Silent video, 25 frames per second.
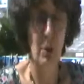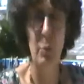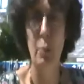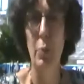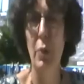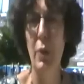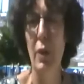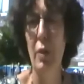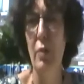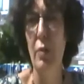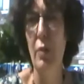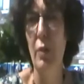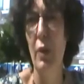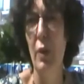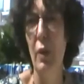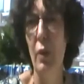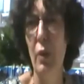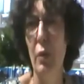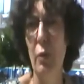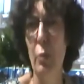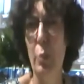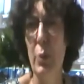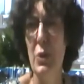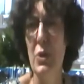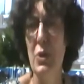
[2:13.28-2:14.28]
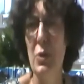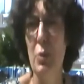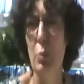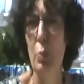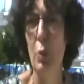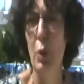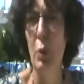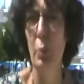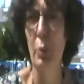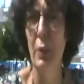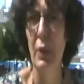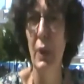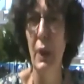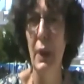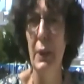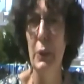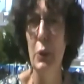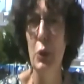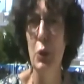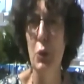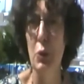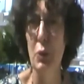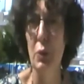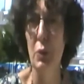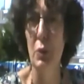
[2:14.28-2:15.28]
the profile of Bristol
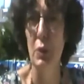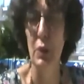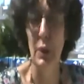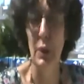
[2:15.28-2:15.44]
population